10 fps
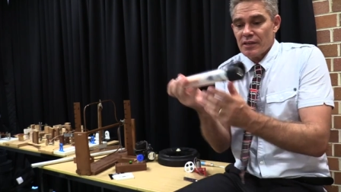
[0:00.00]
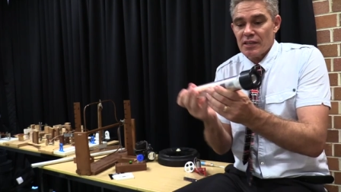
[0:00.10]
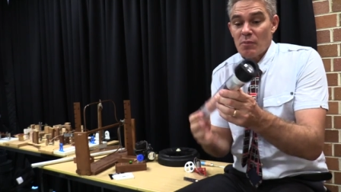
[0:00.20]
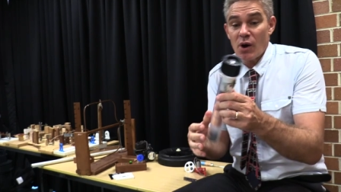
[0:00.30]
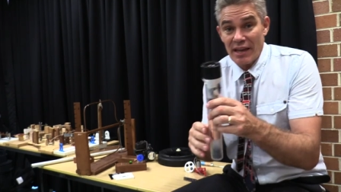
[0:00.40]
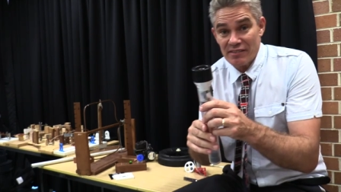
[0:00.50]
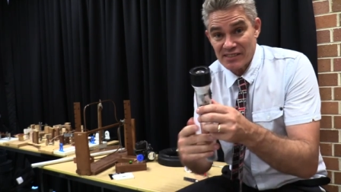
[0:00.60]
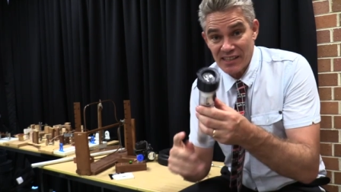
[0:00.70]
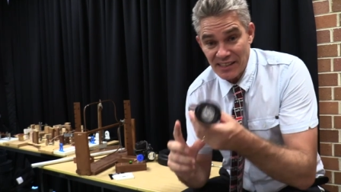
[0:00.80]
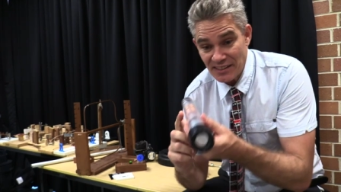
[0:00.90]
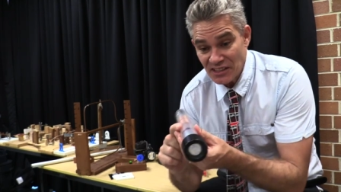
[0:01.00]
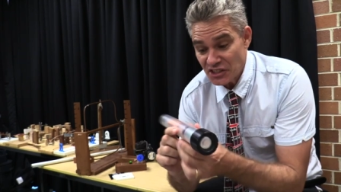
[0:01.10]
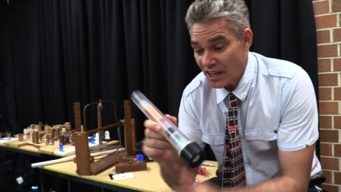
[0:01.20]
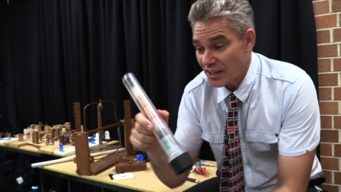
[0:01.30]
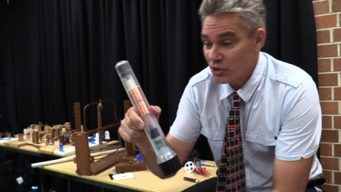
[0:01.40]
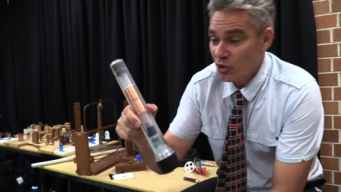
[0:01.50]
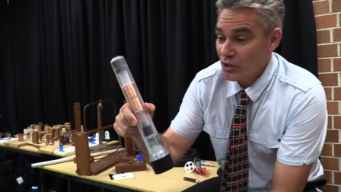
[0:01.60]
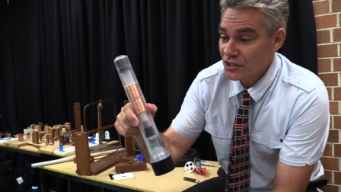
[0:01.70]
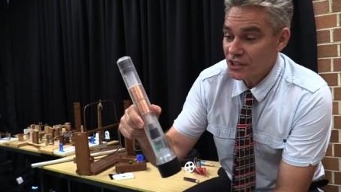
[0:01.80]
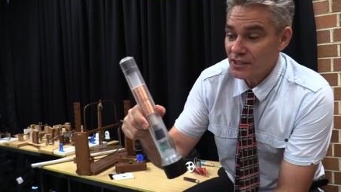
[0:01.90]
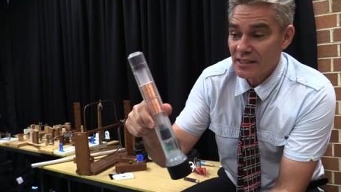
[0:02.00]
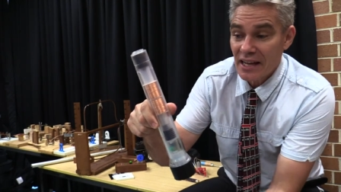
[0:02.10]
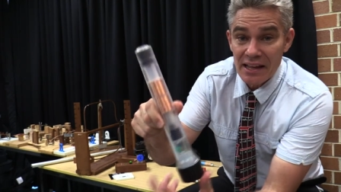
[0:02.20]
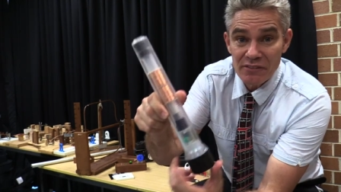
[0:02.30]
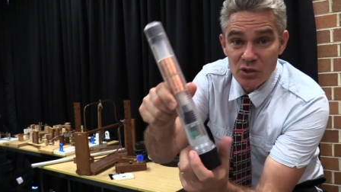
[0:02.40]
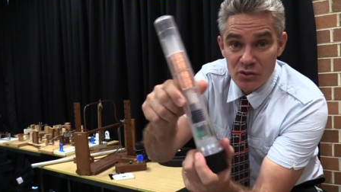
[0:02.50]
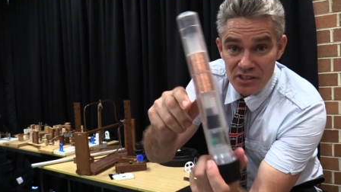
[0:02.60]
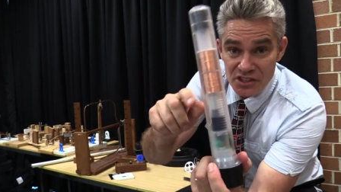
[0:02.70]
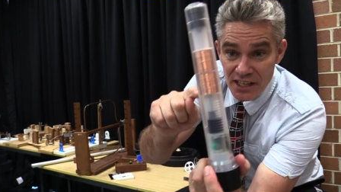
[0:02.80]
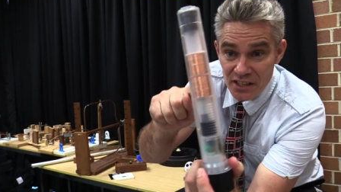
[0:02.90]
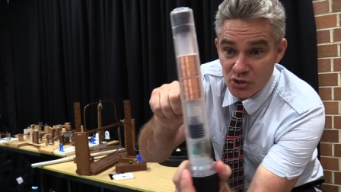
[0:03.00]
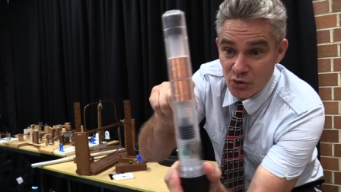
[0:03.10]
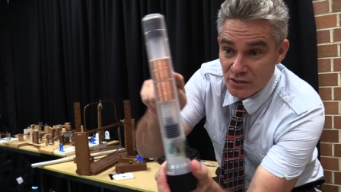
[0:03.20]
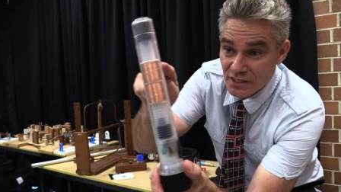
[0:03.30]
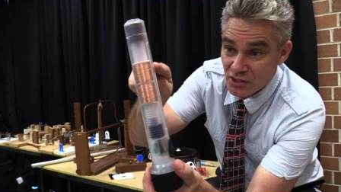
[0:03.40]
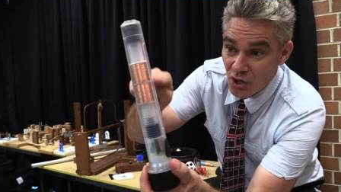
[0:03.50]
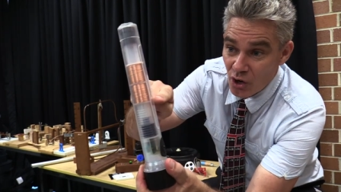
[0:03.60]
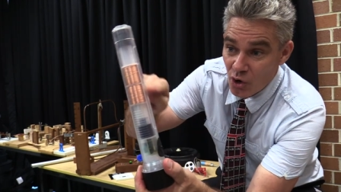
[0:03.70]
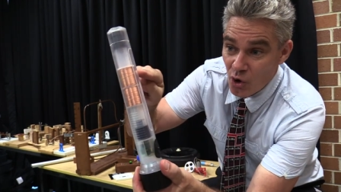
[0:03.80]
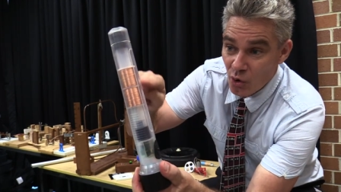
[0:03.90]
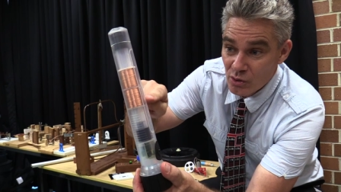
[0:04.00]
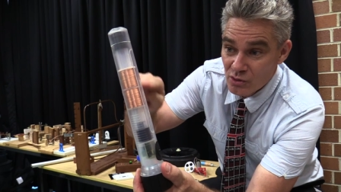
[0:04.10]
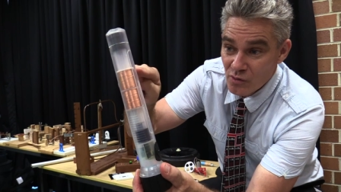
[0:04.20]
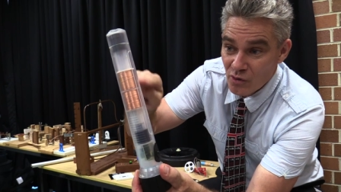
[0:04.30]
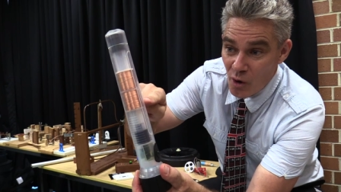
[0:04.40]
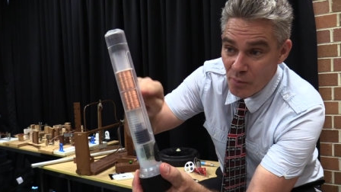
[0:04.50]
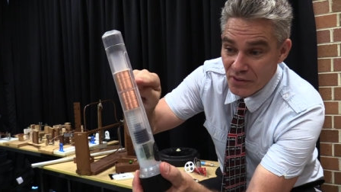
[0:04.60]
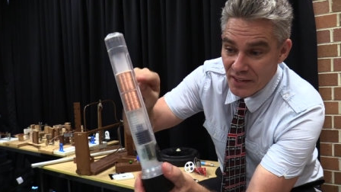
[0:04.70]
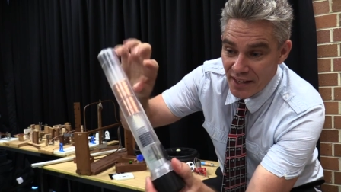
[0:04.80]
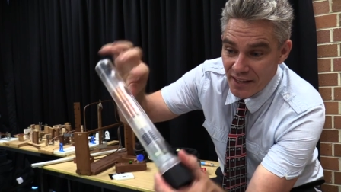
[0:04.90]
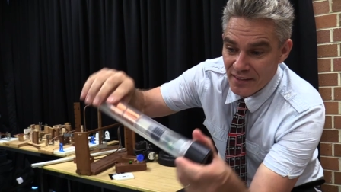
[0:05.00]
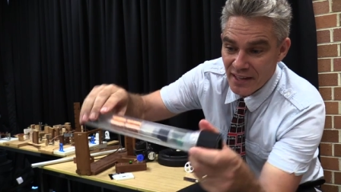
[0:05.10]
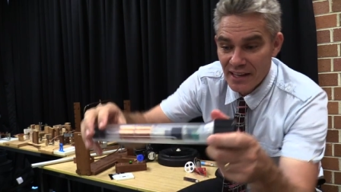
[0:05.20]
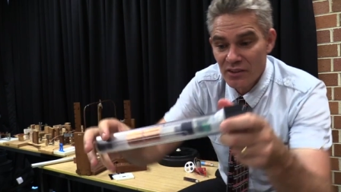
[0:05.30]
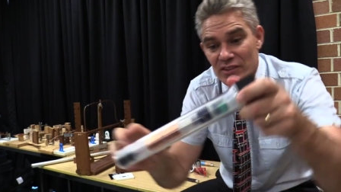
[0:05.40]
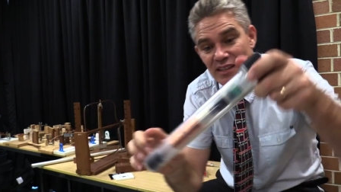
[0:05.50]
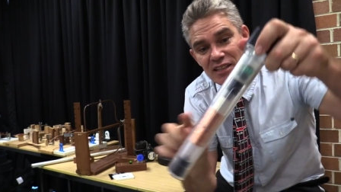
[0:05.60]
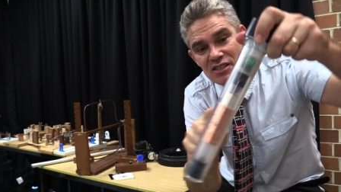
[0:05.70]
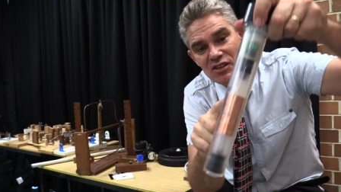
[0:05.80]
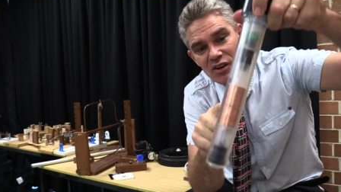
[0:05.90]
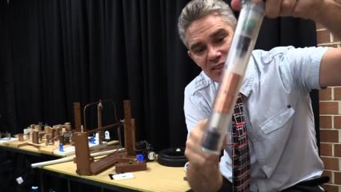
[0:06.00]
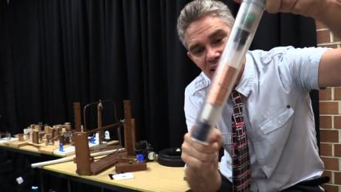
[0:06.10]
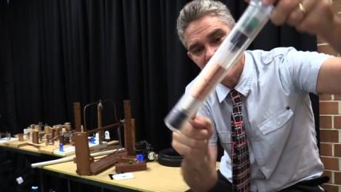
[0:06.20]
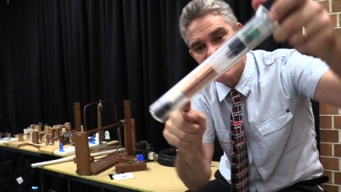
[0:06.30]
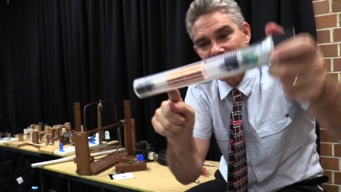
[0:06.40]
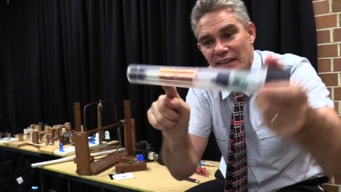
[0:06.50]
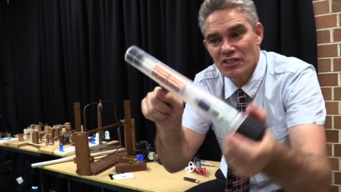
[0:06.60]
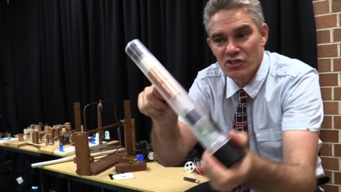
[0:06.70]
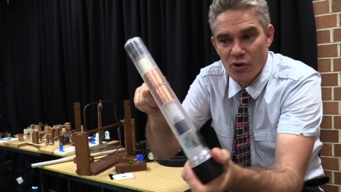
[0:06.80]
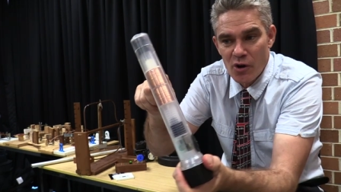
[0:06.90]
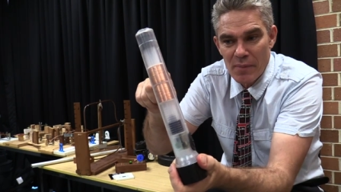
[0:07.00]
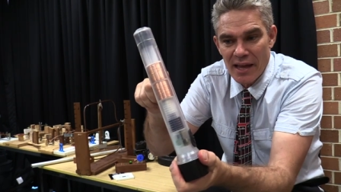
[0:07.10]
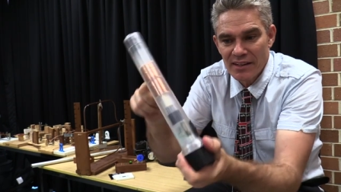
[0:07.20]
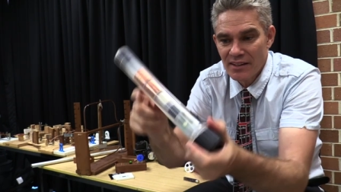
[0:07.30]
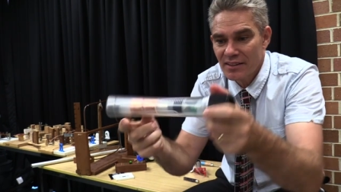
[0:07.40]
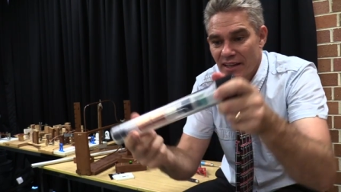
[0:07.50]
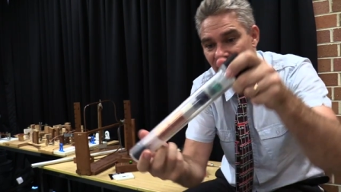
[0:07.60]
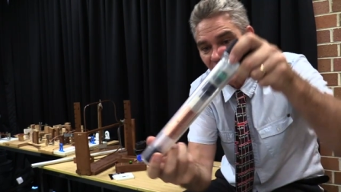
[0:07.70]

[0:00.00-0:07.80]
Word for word: You might have seen this shaker torch. Now have a look, the shaker torch, it's got coils of copper there, and on the inside there's a strong magnet that